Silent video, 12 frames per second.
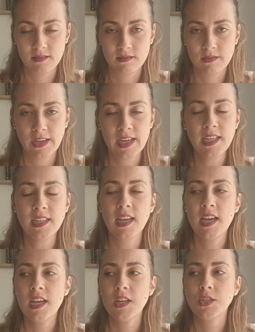right?
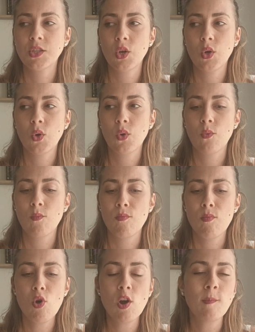So
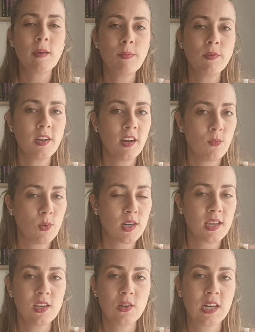more people that are
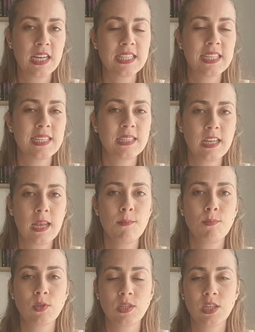working on, let's say,
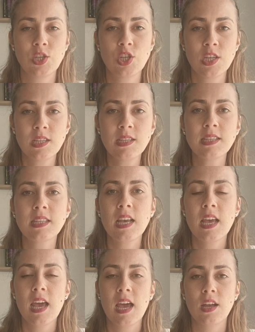same positions,
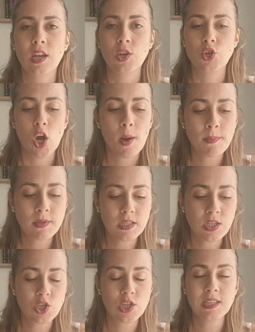job
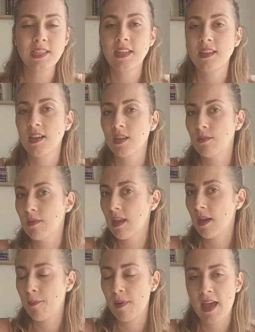positions, and they're
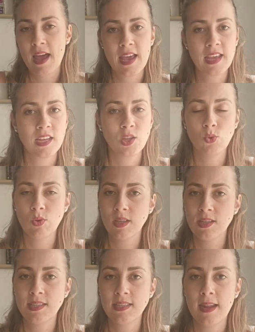applying and doing
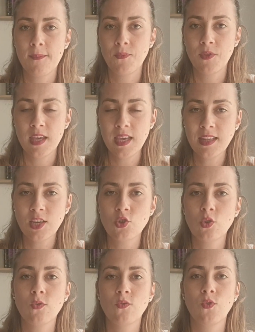the same thing, they
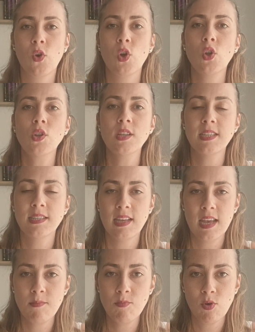should follow the
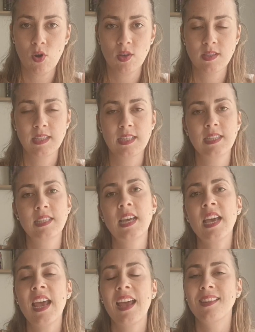same process
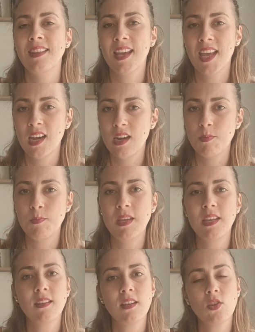and they can
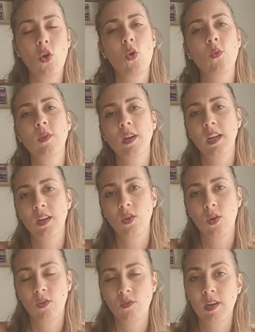repeat it over and
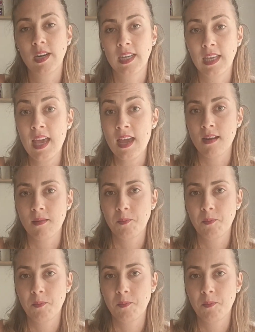over again.